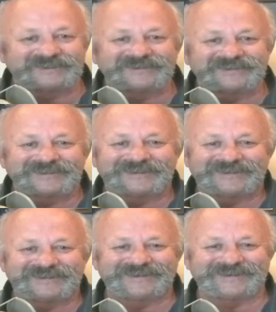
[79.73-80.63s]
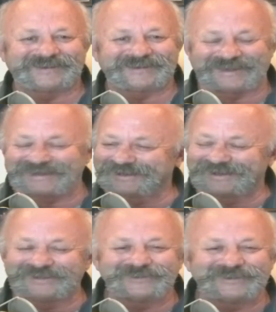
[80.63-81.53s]
right? I'd
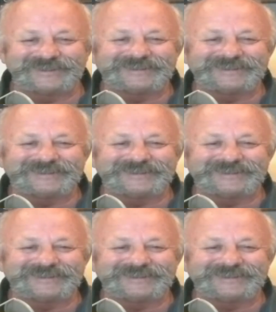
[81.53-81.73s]
love it.